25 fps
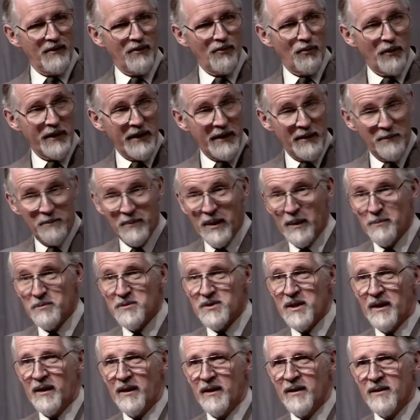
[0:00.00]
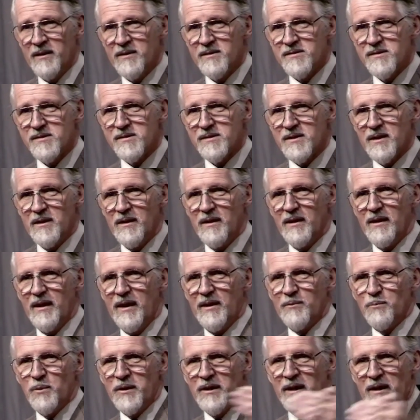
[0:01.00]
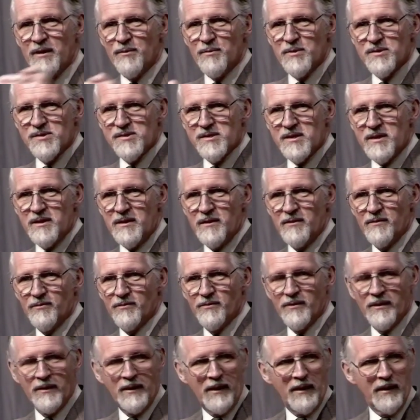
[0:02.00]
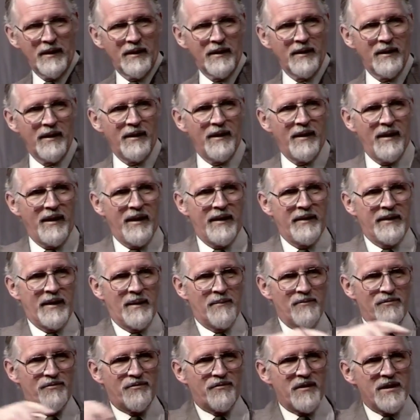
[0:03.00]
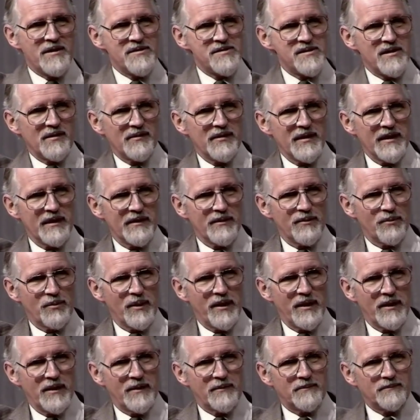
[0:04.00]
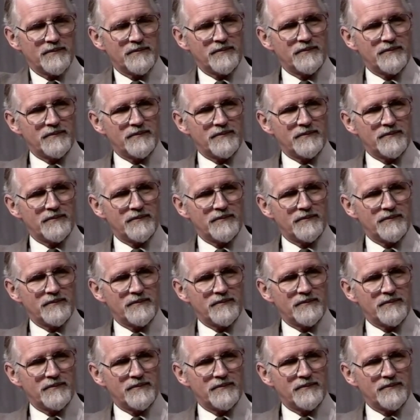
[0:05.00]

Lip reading: when I'm baptized, and when I receive, and I'm facing the other way.